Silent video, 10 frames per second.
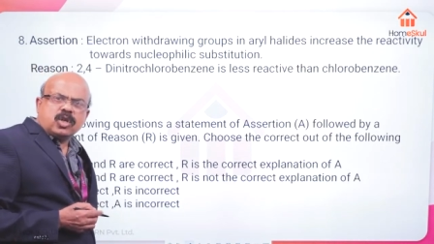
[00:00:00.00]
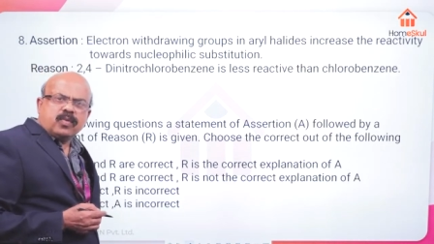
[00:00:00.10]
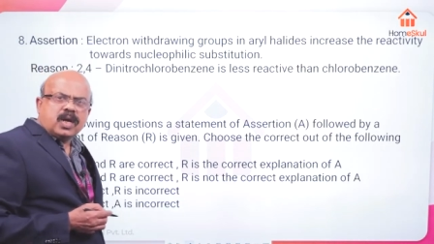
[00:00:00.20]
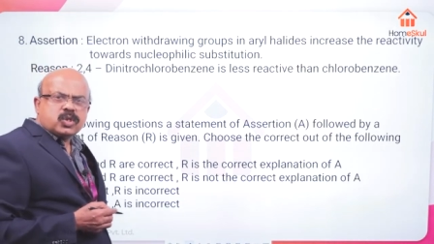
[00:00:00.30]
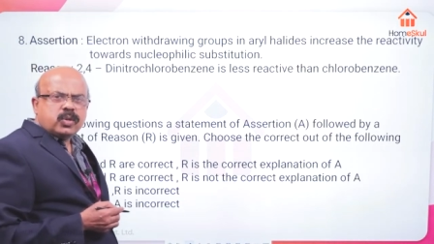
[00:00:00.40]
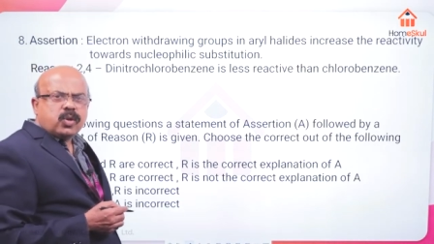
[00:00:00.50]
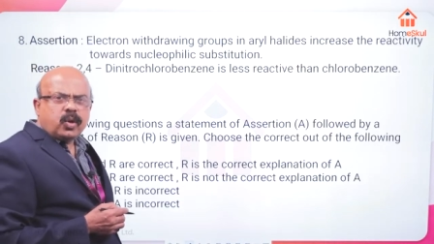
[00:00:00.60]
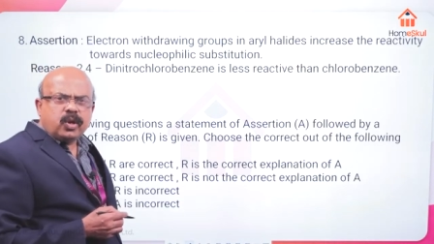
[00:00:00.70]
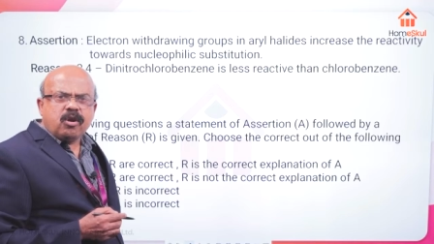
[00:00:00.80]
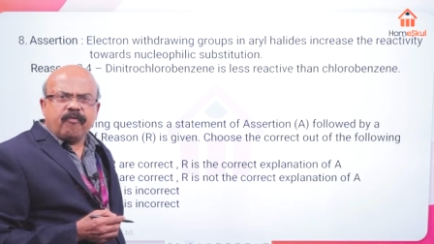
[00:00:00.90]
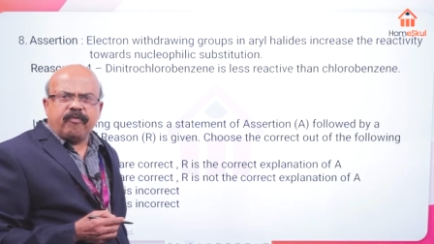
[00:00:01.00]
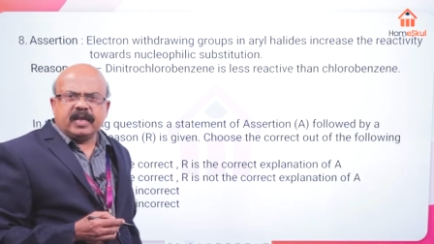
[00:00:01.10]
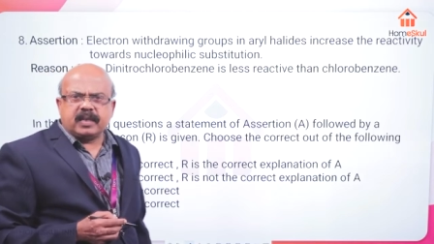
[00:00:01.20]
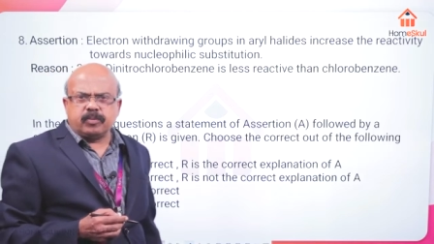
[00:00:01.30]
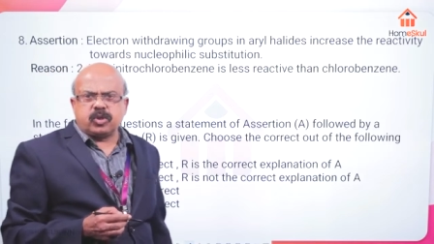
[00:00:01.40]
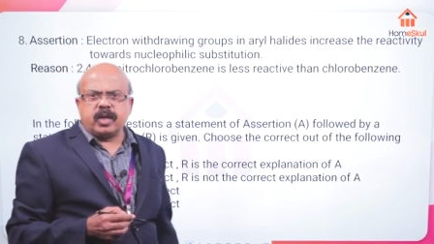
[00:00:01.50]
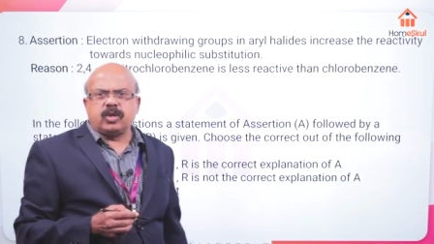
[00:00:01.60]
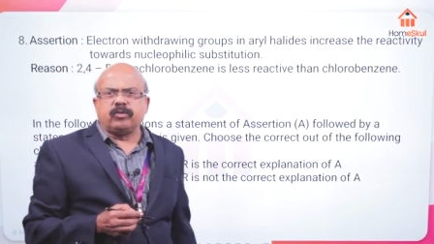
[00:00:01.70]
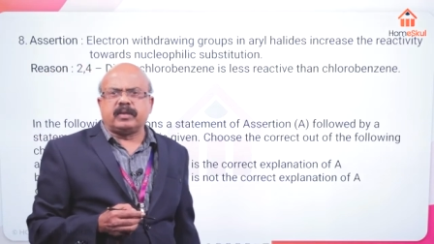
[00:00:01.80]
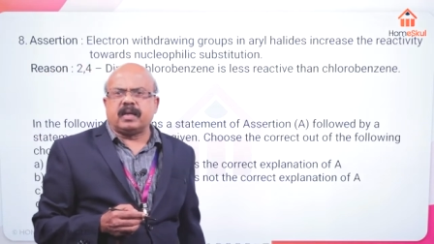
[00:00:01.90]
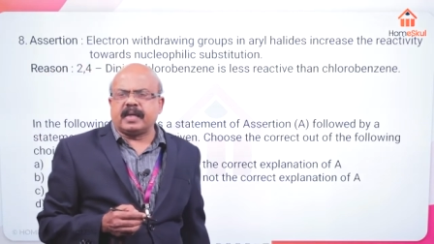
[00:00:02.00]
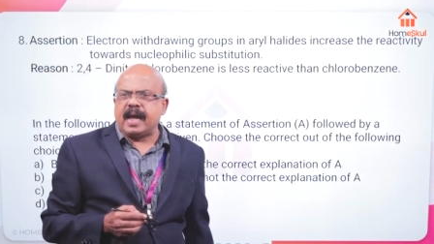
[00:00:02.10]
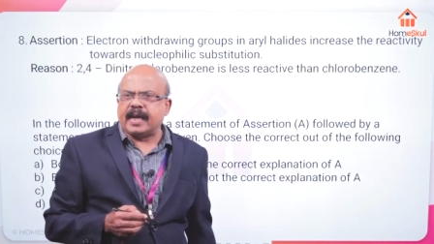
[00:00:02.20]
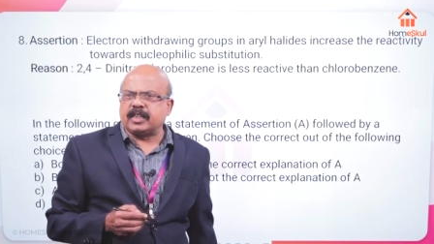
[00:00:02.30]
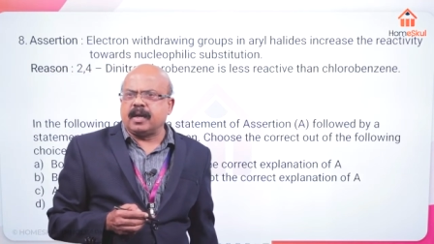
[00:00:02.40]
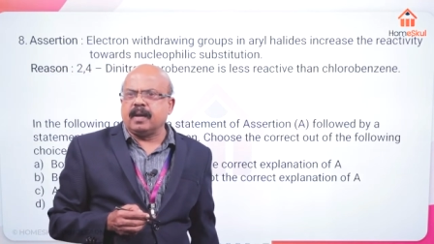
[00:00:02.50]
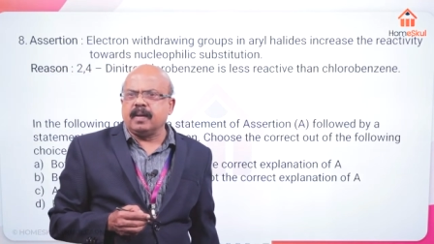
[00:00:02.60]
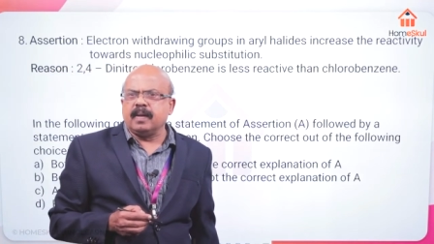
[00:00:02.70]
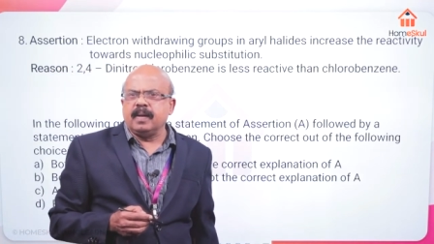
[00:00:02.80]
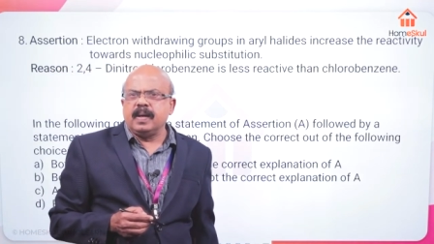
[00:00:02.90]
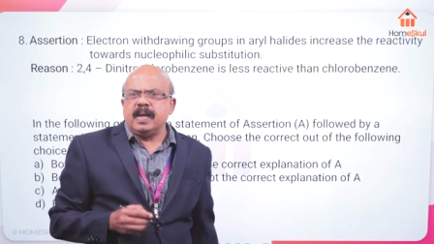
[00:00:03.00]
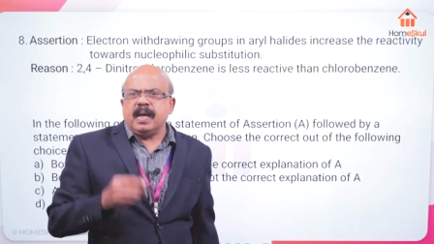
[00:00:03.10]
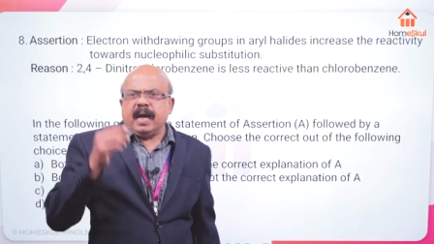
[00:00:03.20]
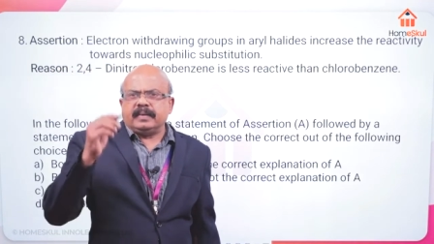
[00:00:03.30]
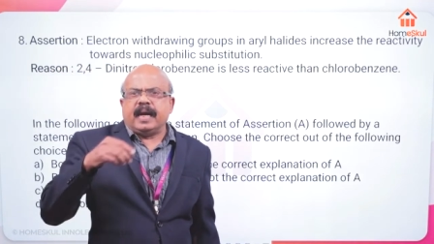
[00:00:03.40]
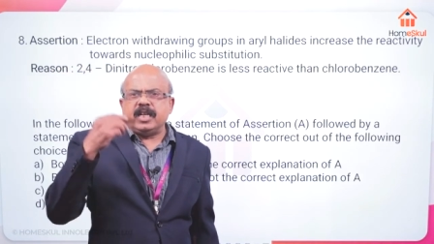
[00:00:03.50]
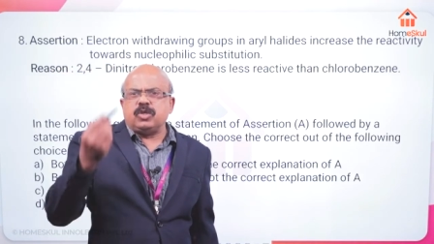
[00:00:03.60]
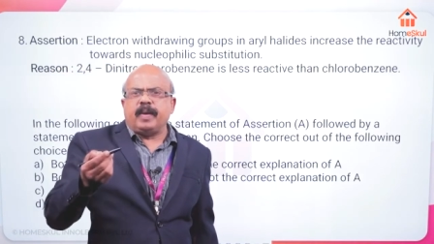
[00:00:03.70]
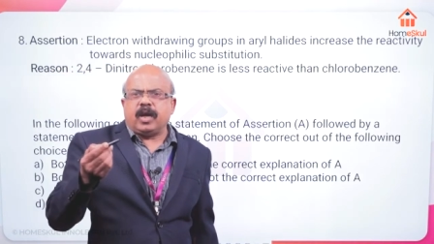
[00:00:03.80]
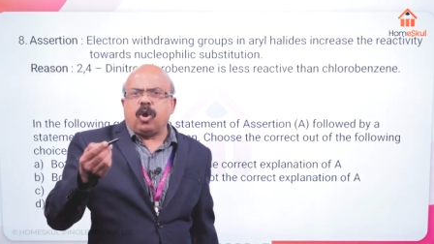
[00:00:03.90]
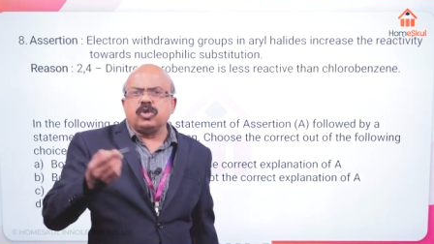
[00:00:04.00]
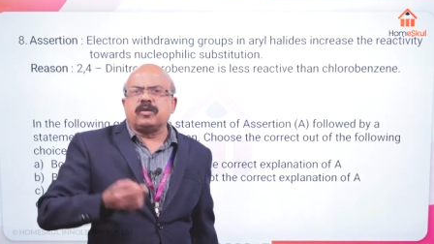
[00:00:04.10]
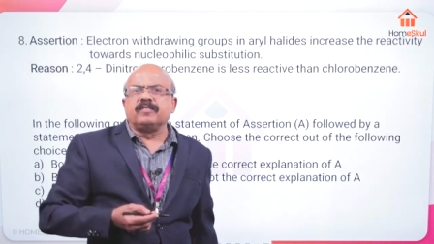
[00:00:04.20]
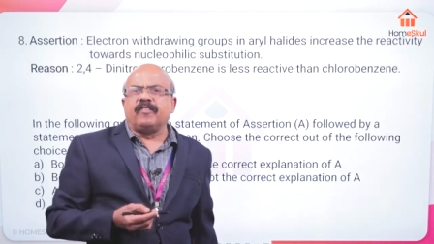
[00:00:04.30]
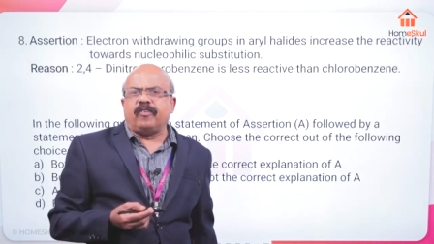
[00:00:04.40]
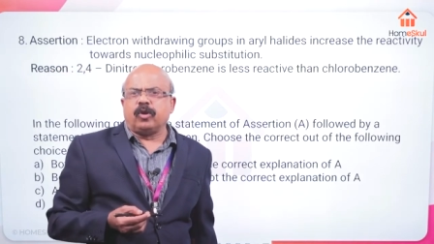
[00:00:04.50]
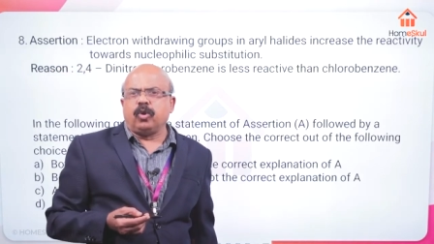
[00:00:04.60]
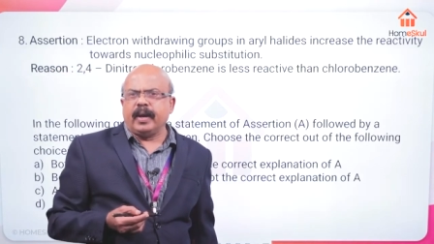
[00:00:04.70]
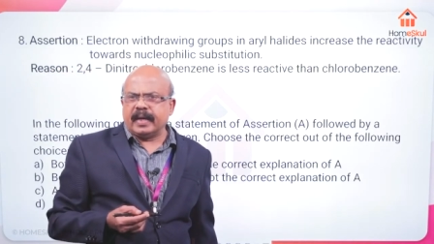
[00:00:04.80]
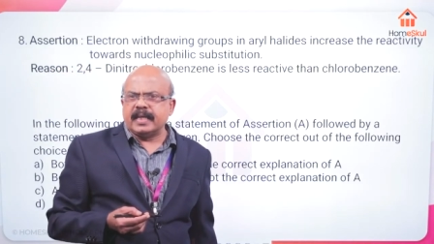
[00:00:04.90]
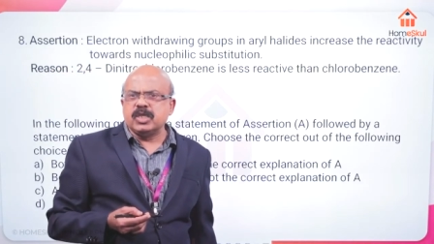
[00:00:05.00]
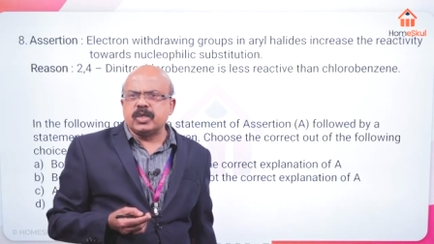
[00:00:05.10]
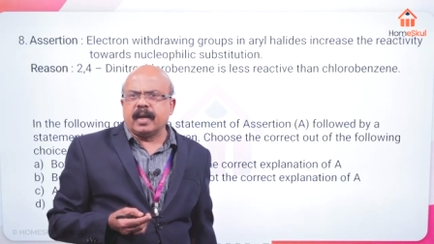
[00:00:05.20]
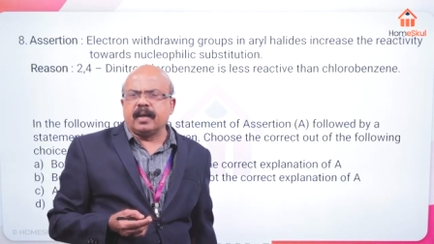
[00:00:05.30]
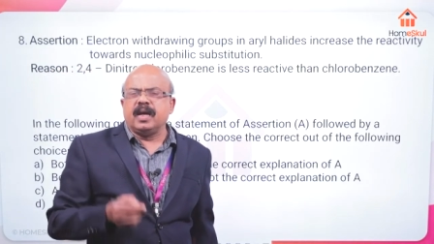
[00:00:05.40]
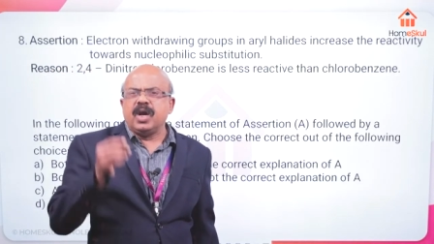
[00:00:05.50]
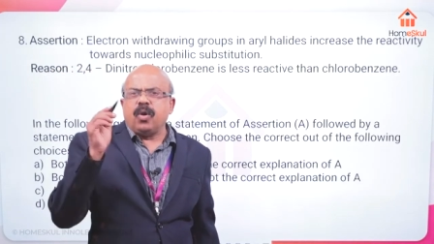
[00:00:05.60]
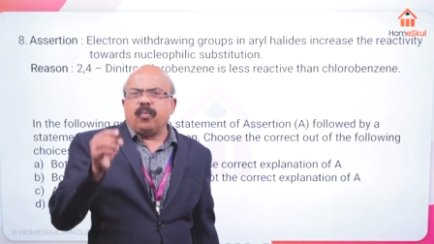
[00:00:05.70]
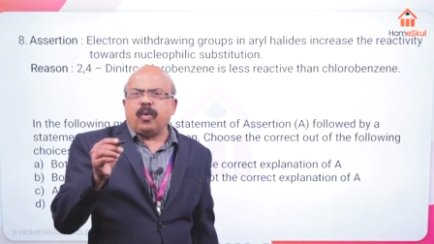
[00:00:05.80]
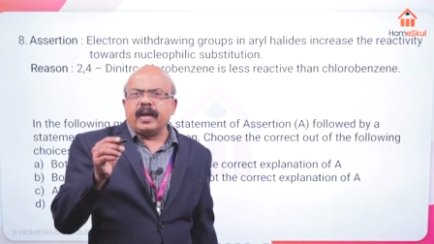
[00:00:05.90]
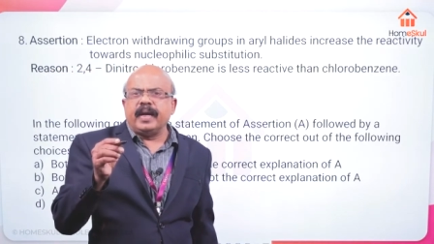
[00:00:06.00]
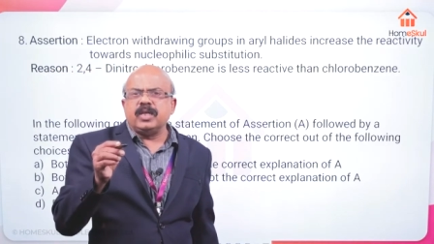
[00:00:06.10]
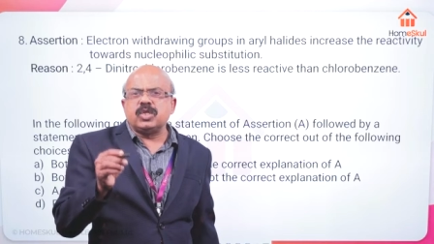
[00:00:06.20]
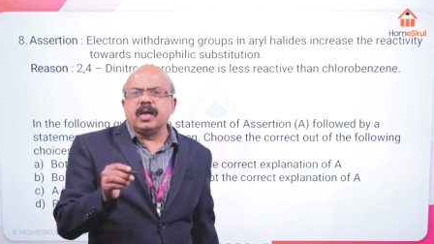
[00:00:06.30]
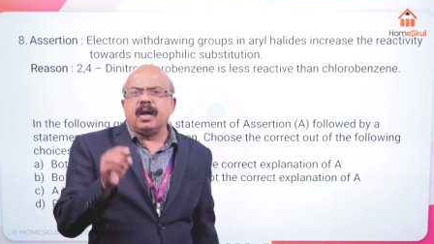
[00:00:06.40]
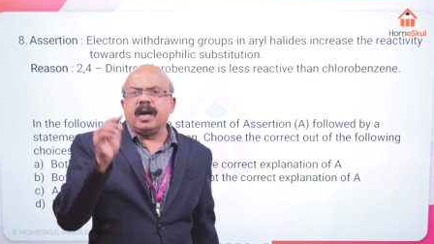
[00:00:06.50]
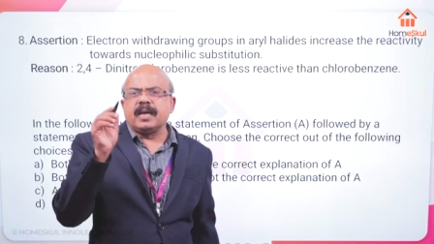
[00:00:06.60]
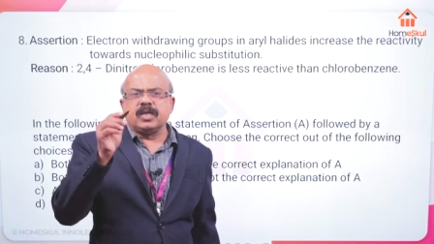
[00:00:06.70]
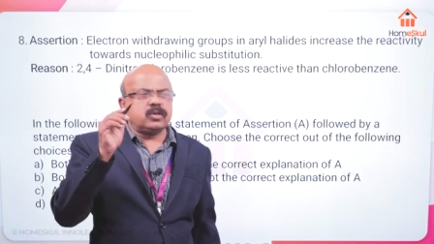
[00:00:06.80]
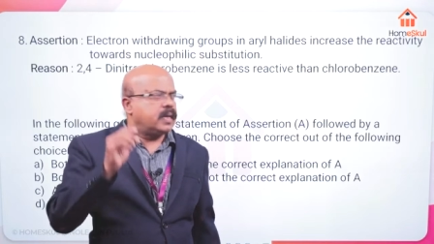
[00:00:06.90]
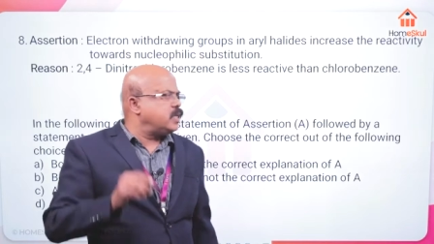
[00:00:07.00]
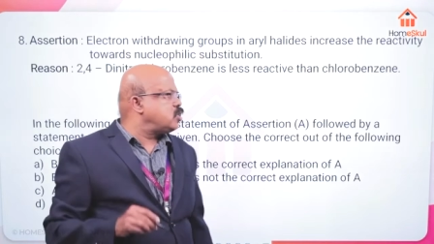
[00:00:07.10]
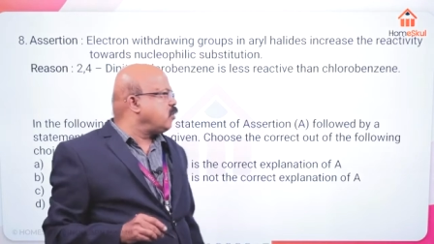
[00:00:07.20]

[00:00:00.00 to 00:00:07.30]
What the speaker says: towards nucleophilic substitution reaction. That is because of the following reason. One is resonance